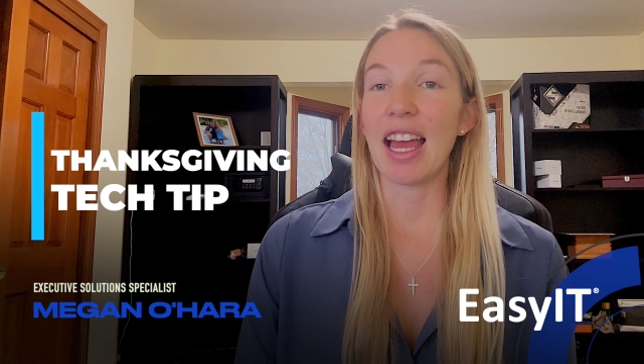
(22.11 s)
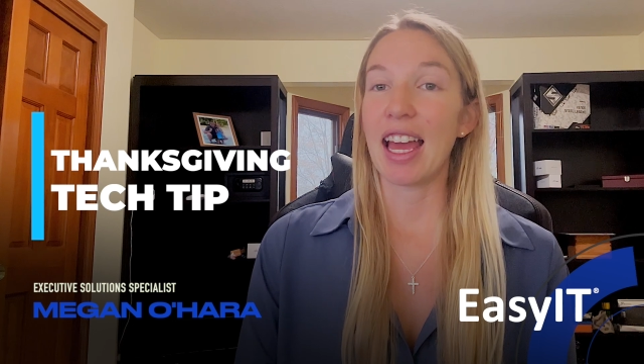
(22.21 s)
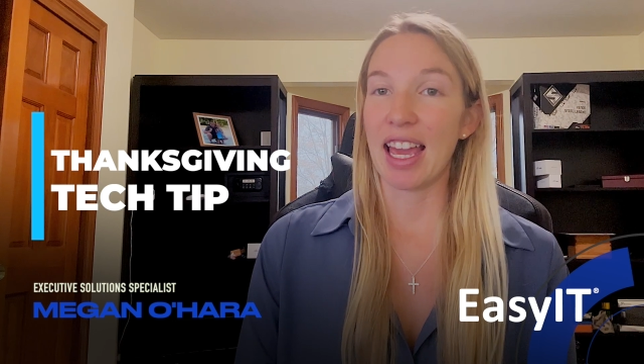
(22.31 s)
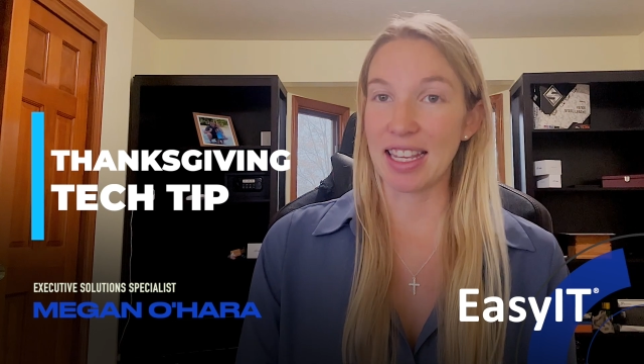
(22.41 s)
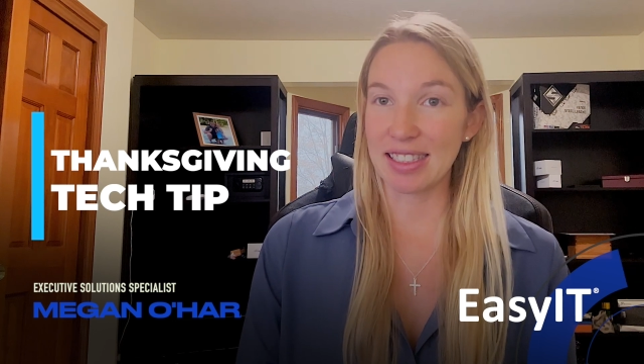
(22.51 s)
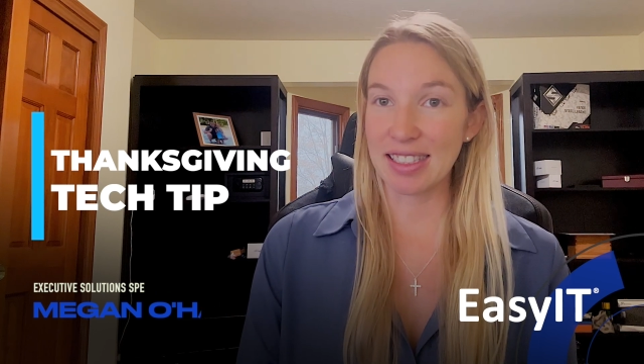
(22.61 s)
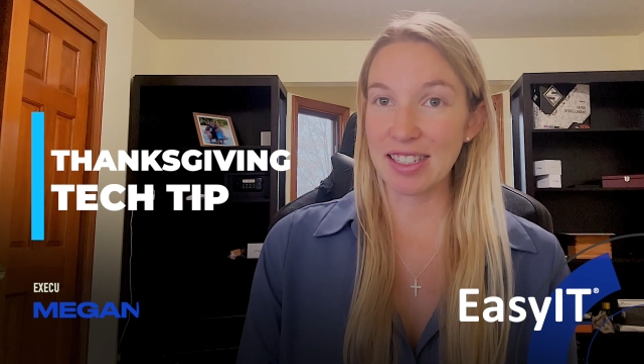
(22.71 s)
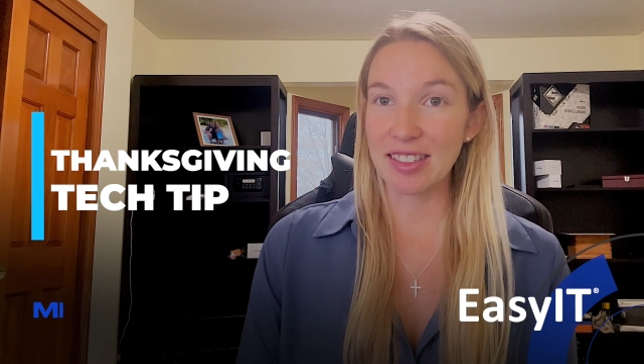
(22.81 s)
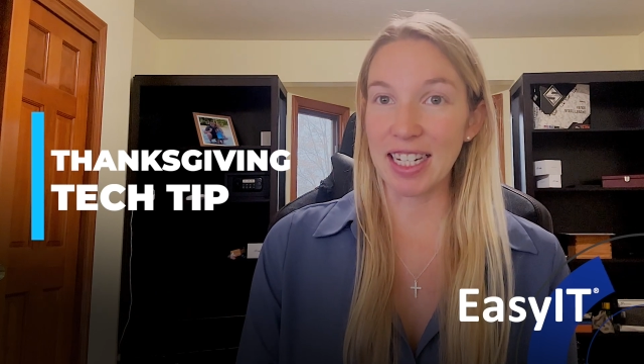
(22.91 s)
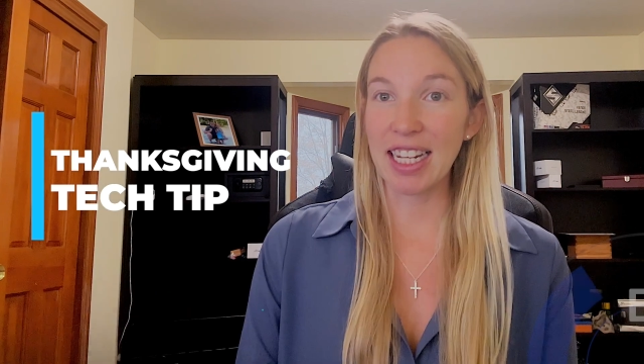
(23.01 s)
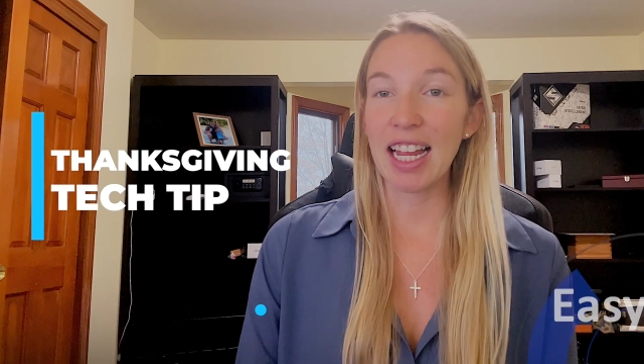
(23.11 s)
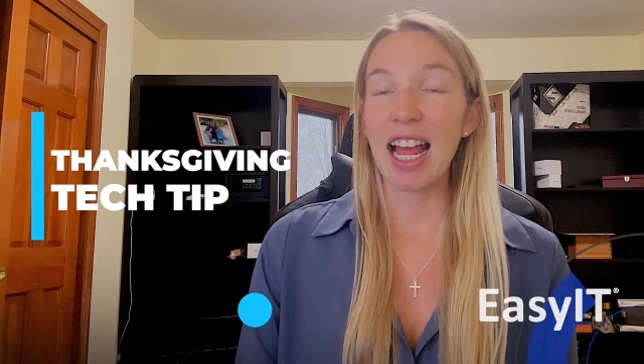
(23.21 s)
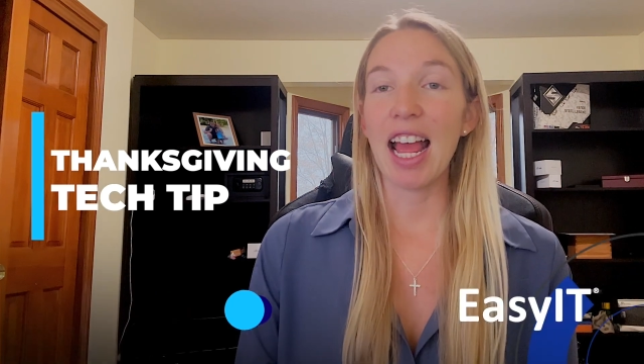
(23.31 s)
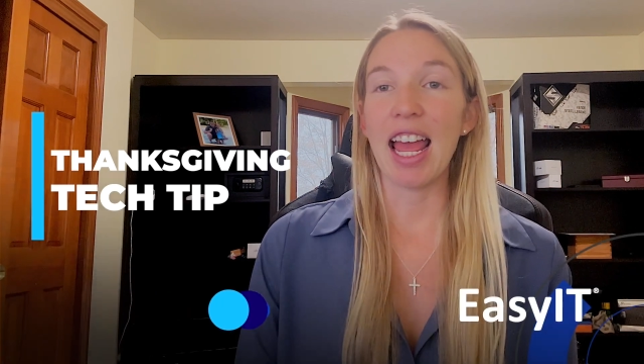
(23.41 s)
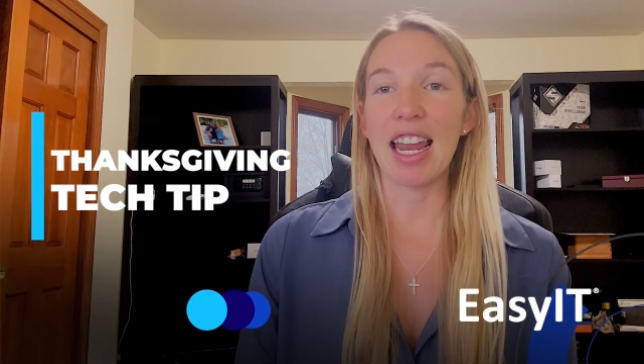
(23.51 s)
"Hey Siri,"
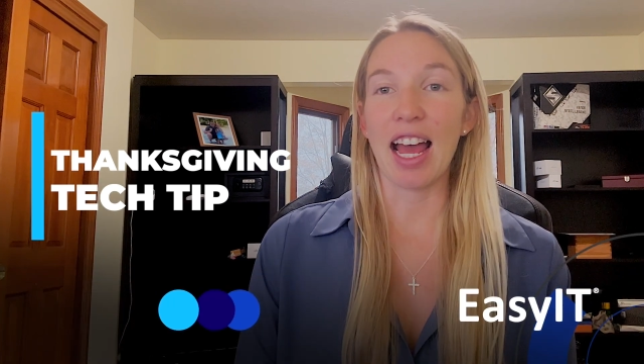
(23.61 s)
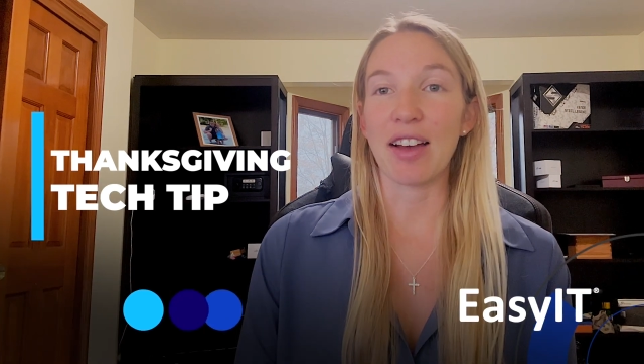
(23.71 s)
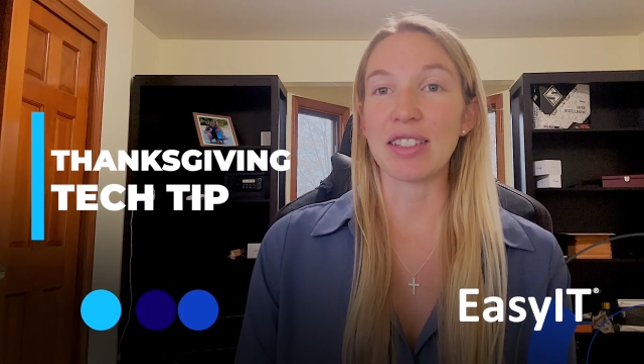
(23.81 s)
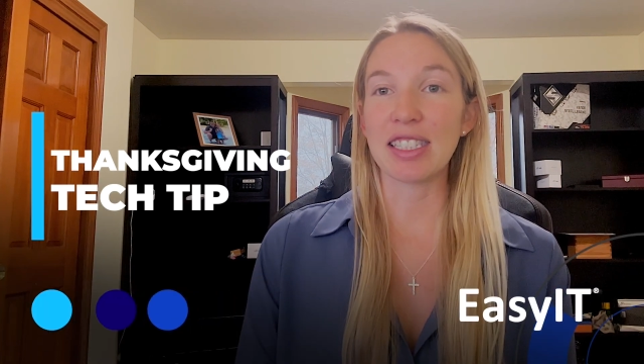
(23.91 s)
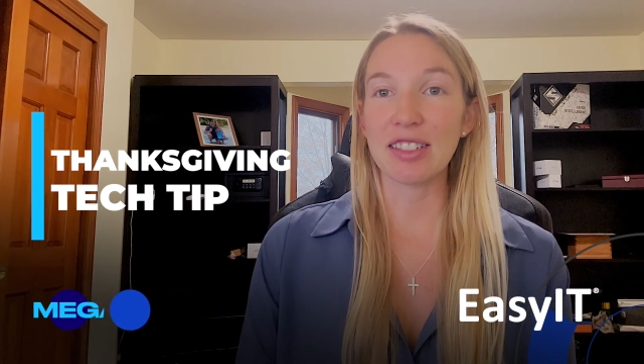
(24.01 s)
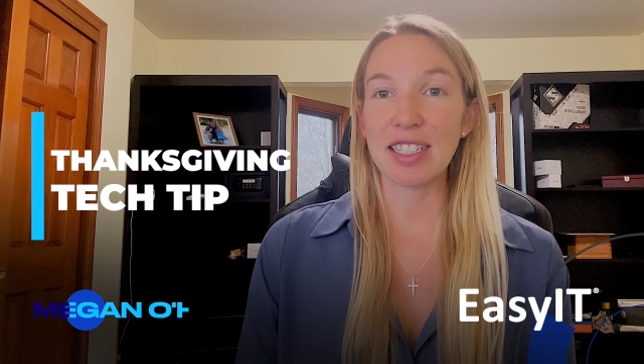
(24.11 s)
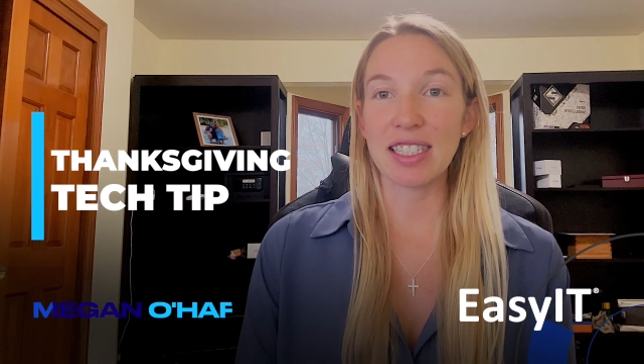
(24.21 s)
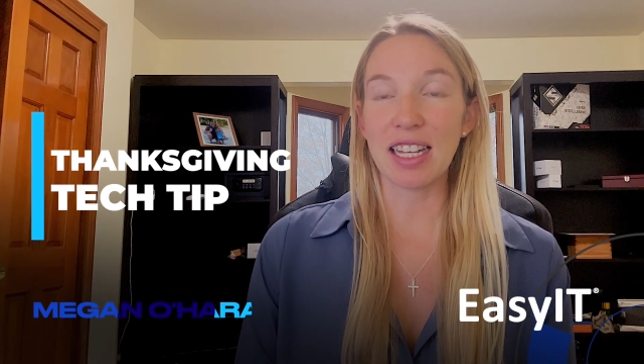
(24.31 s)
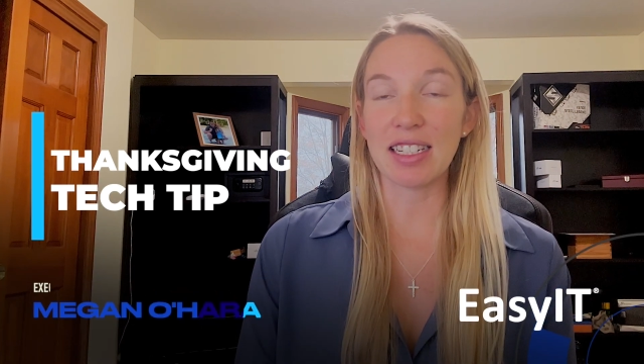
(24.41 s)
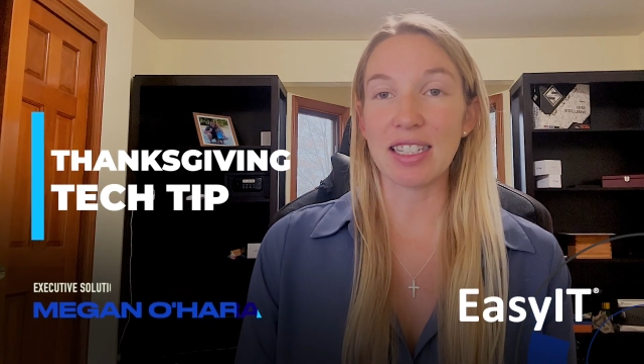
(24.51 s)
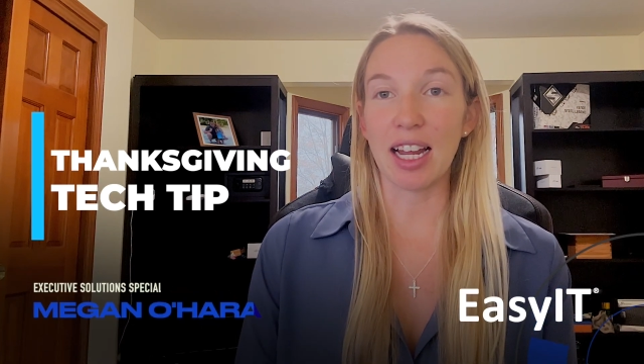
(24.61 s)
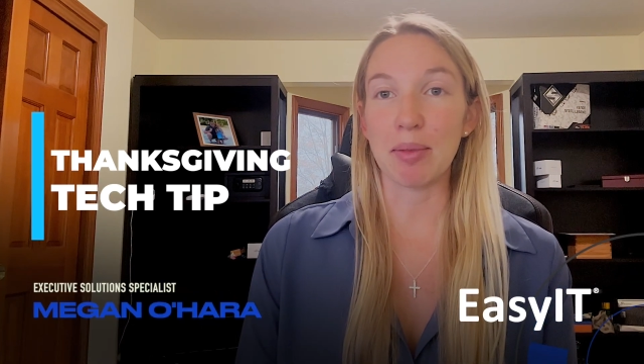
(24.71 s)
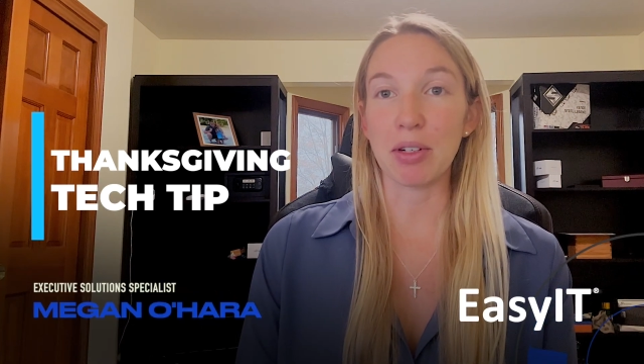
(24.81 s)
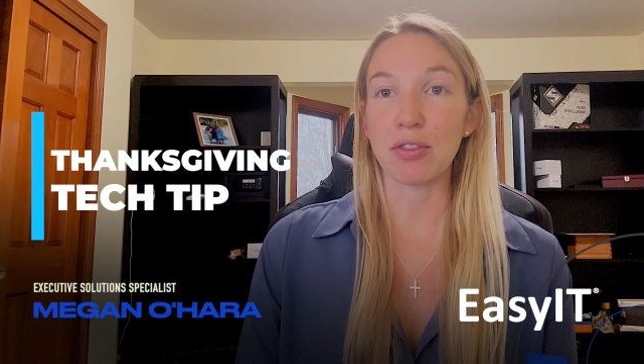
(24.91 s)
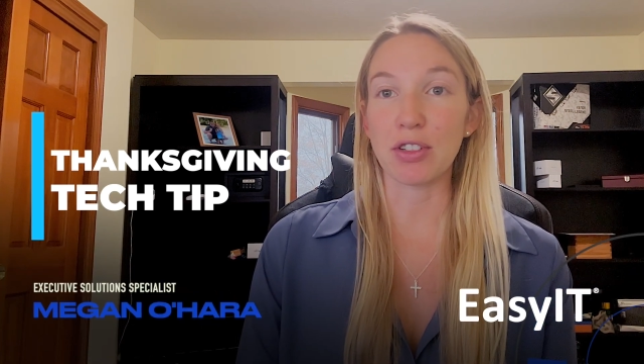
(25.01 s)
and have Siri set a
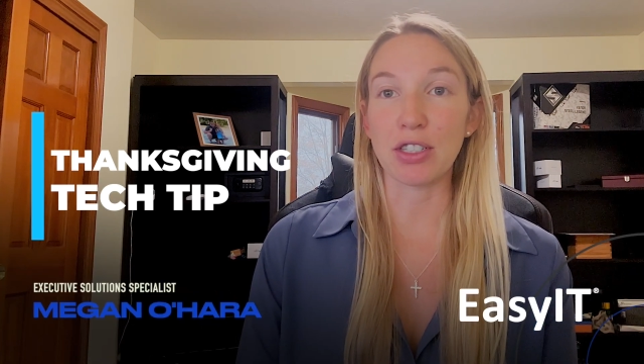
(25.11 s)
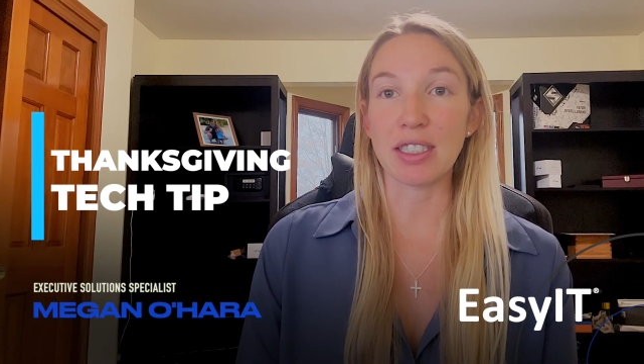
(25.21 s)
timer for,